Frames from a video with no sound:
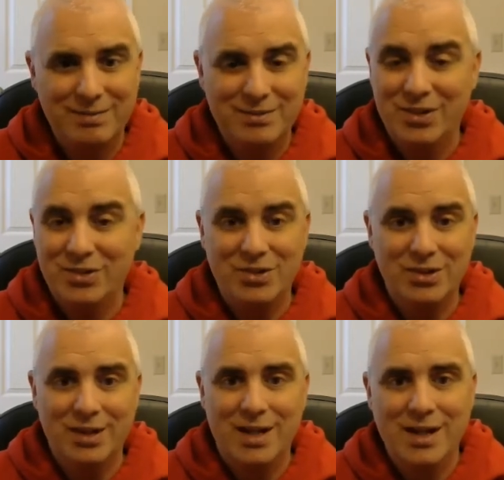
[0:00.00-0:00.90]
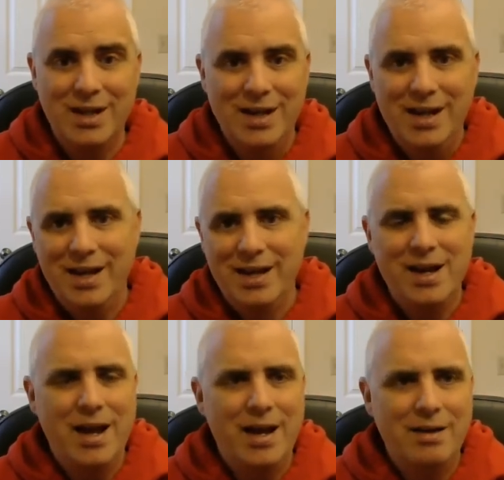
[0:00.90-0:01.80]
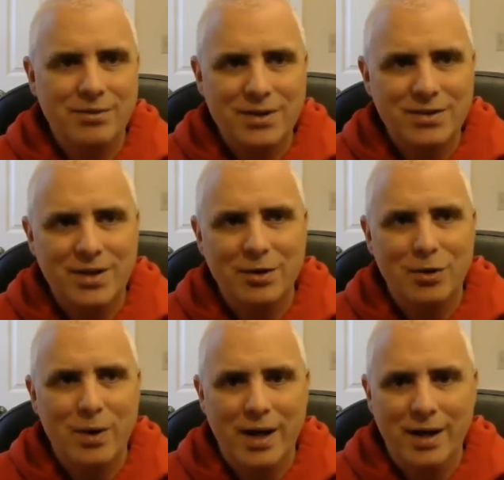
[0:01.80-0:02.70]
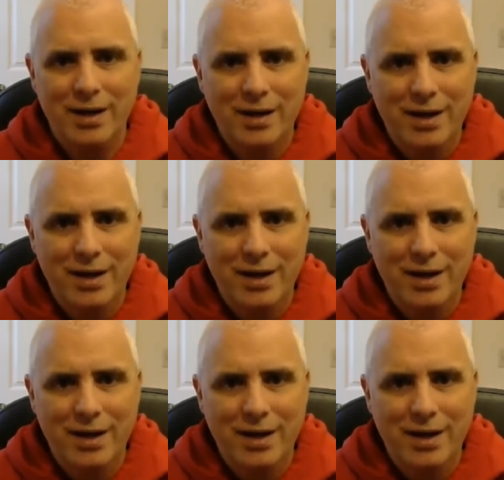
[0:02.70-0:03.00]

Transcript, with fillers: socially in every single way